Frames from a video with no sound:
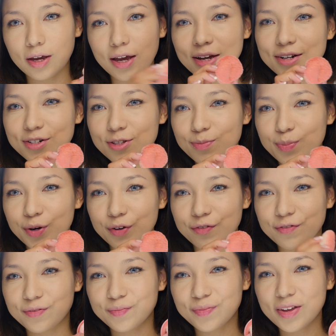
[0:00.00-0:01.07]
Here's the proof,
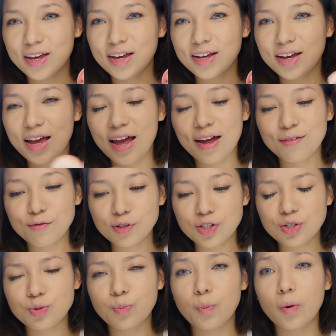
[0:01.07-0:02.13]
and which
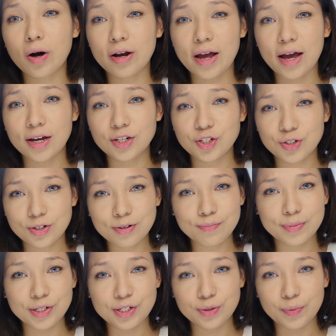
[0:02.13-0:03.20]
is what I shouldn't
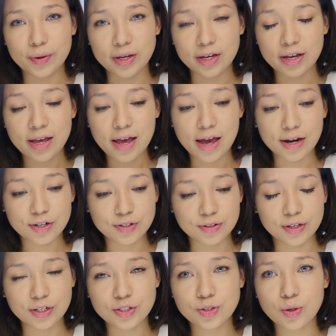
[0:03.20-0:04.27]
be doing
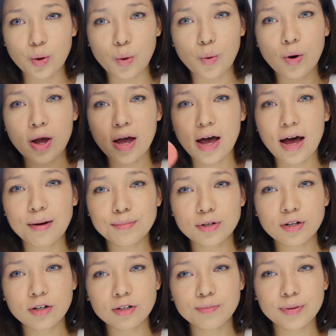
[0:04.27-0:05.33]
actually. So I'm
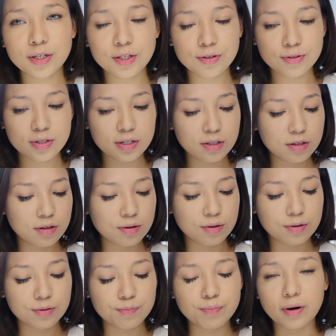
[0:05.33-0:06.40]
not going to be using
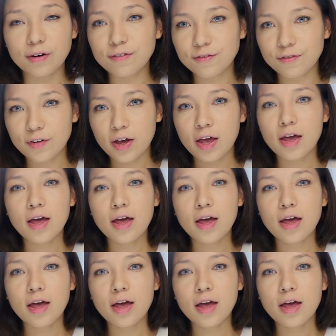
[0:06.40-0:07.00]
the puff.